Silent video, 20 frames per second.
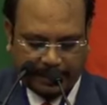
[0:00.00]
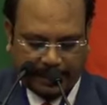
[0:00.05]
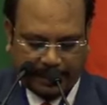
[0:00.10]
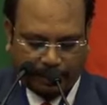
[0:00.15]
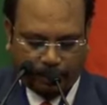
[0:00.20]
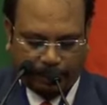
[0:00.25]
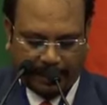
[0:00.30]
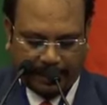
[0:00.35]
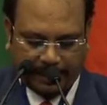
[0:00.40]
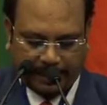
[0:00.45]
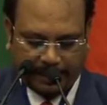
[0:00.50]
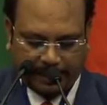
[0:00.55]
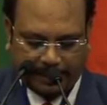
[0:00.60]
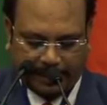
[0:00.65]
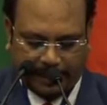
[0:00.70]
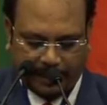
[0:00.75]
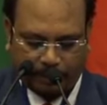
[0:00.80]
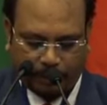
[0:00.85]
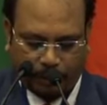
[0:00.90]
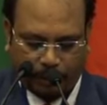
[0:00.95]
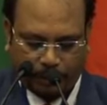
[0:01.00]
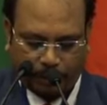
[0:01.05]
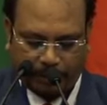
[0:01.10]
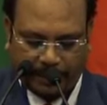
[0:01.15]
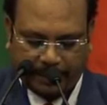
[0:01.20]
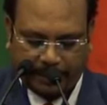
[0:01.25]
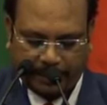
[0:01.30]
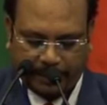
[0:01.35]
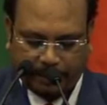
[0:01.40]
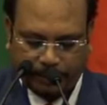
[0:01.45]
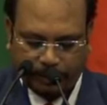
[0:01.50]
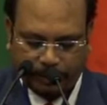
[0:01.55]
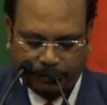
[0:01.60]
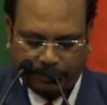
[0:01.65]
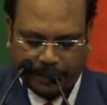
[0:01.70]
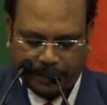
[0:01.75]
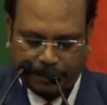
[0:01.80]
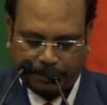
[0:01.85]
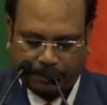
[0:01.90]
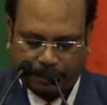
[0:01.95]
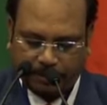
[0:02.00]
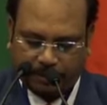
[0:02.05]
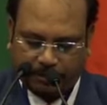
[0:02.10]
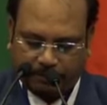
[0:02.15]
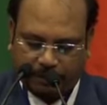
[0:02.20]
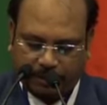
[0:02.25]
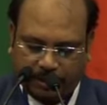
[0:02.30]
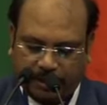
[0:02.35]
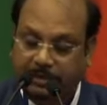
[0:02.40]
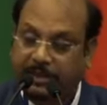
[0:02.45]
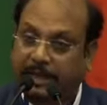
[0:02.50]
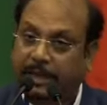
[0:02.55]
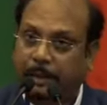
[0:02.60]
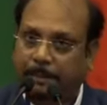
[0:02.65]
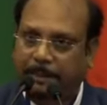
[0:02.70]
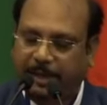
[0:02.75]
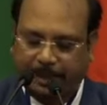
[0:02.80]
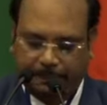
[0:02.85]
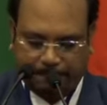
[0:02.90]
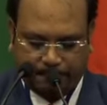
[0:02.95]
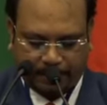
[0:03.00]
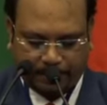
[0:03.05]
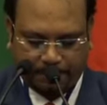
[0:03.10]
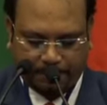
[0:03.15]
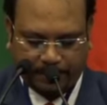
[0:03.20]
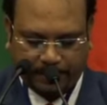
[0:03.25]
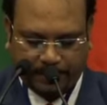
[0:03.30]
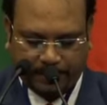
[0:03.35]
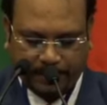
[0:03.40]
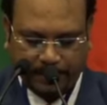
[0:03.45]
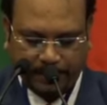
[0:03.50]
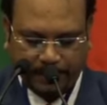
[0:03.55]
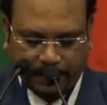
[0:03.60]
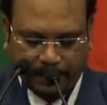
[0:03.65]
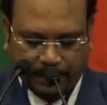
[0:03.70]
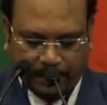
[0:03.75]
Nanoparticles can modulate immune response for the therapeutic purpose.